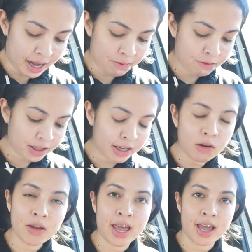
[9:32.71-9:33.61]
I'm feeling
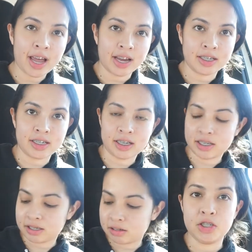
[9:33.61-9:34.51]
okay. I
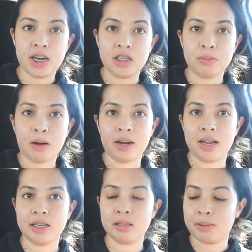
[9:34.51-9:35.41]
didn't change
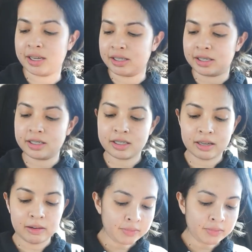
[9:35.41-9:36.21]
parking spaces.